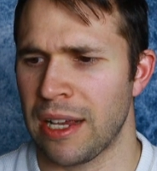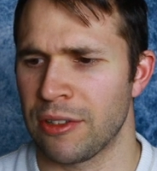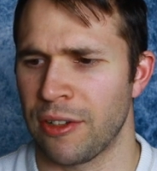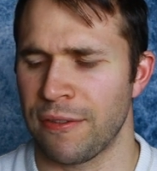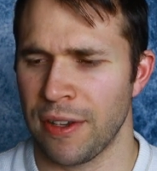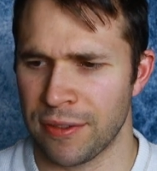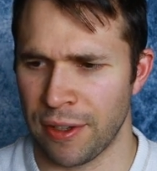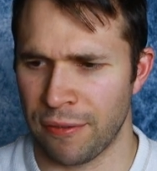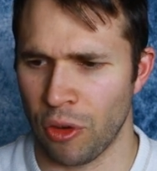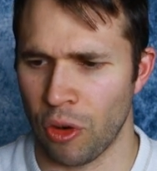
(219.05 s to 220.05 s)
We're down to
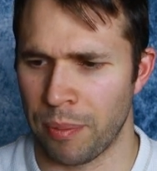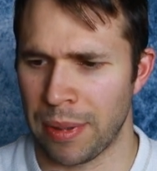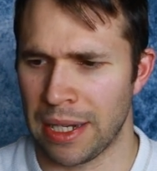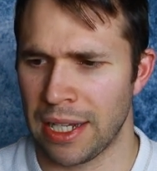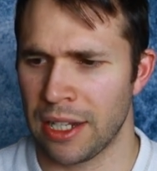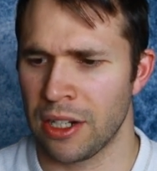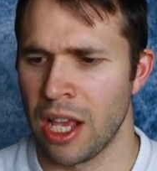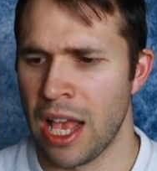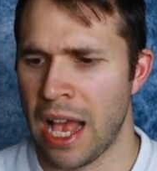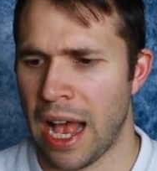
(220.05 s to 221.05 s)
fifty-four
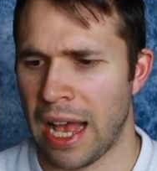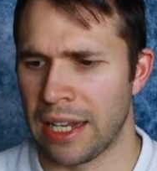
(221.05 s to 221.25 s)
billion dollars,